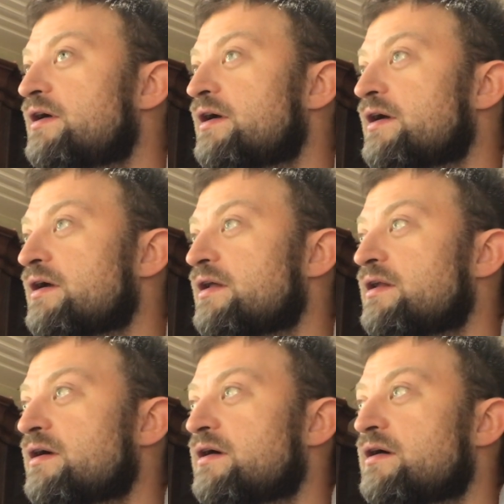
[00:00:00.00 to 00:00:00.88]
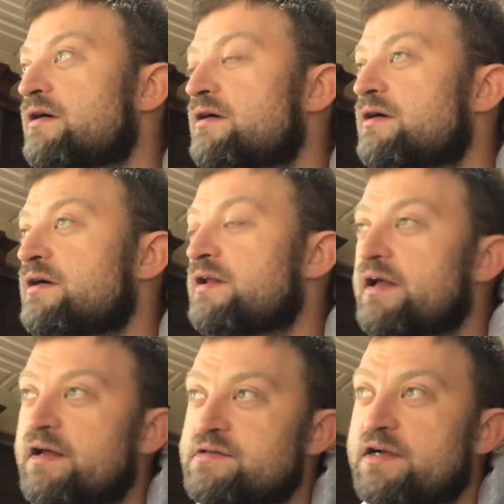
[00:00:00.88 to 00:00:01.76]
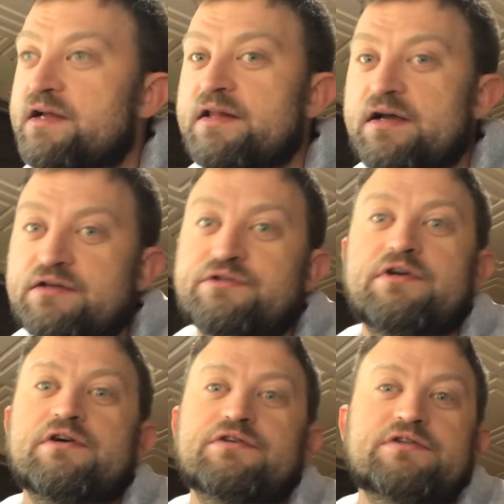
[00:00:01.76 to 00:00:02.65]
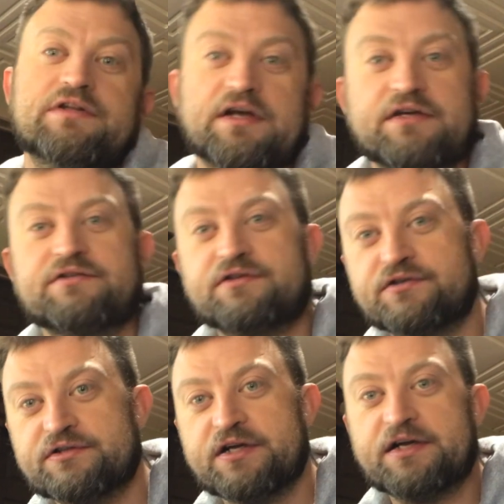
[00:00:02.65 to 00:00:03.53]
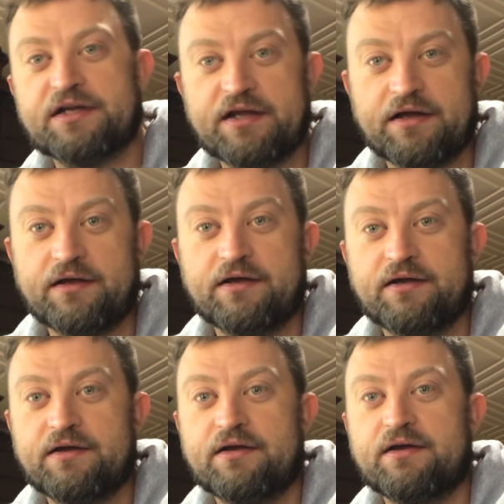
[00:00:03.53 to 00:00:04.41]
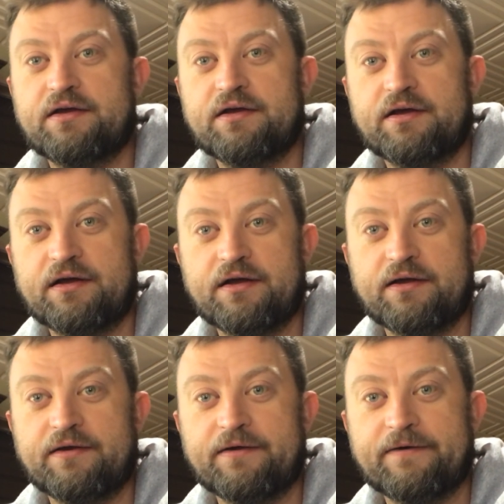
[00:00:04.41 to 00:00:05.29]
and a day is like 1,000 years, and 1,000 years is like a day, and